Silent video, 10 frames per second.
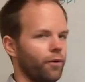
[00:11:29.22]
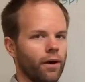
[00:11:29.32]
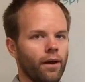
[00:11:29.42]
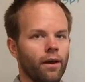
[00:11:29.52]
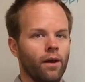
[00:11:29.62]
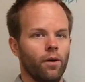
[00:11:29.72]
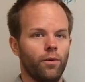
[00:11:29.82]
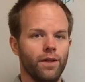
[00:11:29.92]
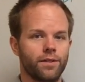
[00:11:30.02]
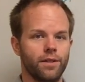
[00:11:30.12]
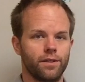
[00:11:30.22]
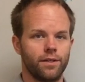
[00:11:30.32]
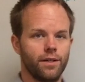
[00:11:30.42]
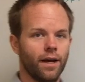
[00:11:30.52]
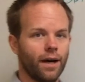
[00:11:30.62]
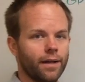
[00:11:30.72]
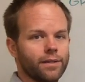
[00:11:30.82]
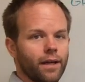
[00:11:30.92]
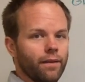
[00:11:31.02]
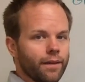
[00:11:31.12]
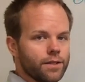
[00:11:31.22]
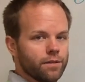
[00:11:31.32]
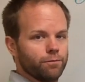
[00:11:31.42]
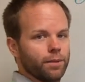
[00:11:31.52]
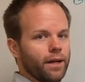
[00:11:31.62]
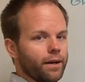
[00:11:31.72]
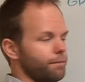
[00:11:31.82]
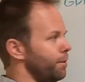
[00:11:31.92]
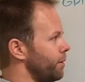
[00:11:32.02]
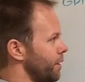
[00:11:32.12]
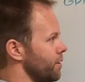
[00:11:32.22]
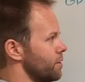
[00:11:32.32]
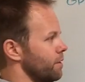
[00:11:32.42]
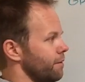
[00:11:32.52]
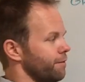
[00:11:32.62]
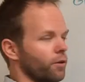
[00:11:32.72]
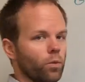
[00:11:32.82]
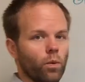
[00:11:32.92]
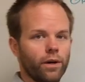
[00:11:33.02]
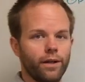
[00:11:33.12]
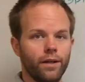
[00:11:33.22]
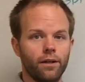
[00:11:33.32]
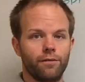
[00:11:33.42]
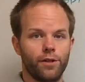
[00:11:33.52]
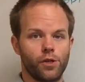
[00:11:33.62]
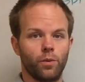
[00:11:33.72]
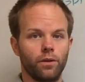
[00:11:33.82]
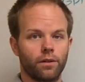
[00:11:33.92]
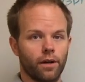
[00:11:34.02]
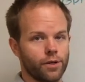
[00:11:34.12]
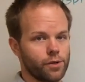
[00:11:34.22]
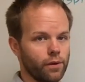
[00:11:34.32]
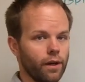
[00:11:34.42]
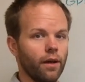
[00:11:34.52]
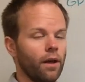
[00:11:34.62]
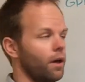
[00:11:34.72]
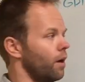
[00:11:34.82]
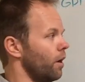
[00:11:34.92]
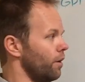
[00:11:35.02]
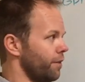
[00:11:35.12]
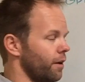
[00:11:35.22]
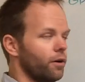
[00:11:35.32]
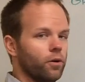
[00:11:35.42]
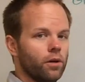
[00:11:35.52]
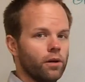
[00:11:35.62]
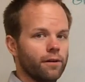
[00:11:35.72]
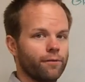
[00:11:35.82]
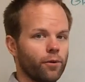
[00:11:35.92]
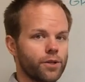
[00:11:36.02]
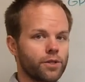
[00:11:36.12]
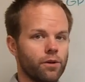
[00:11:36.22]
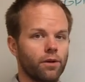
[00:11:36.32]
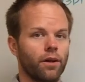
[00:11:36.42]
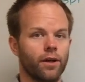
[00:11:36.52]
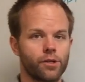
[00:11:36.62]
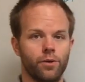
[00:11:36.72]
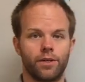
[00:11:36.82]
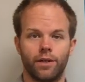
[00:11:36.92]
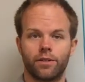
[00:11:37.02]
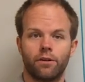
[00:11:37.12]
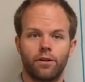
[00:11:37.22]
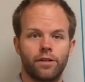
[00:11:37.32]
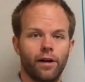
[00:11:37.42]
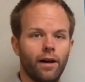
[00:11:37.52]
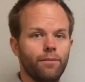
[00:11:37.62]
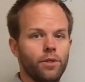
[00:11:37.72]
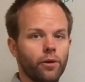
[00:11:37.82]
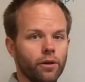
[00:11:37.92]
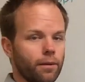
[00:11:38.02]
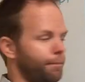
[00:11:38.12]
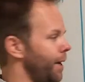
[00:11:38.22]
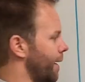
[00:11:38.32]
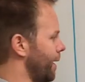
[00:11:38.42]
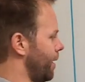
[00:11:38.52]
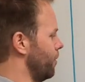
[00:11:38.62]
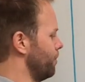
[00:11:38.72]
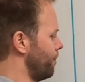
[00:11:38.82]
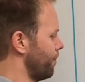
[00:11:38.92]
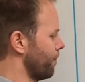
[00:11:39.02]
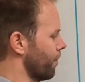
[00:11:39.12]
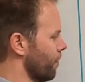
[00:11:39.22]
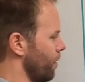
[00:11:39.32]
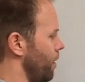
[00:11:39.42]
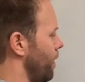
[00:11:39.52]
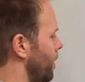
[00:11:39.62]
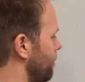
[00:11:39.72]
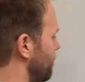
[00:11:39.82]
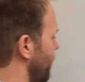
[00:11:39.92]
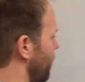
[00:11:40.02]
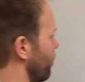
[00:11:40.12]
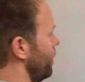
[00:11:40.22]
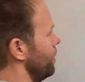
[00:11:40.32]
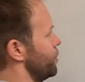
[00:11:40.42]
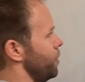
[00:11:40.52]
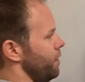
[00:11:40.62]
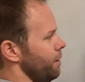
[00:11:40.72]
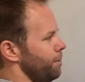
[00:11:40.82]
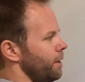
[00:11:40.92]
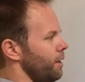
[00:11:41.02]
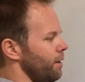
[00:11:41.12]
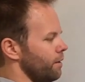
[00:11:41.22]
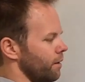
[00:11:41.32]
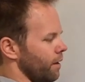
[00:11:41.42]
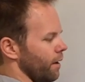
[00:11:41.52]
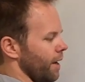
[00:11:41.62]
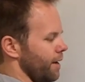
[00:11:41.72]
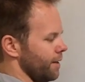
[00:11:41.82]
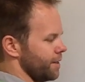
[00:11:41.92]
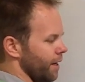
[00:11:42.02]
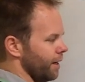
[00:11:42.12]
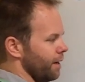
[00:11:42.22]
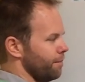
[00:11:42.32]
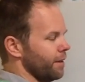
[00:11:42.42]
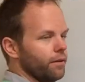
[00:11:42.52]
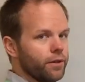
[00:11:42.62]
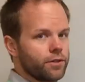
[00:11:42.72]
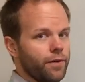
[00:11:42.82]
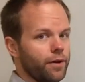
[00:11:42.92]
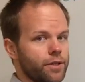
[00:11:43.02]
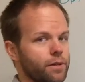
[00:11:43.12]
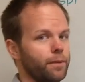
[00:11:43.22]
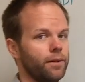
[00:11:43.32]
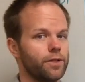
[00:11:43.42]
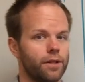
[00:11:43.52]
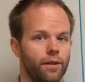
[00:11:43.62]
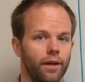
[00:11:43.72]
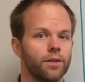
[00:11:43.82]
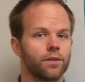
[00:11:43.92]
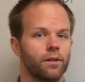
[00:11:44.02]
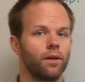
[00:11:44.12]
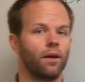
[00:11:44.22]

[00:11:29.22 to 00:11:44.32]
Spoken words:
okay? This is not a list of plotted points for one individual country, although for certain countries at certain times, you could pick out a real GDP and a time that looks very similar to this.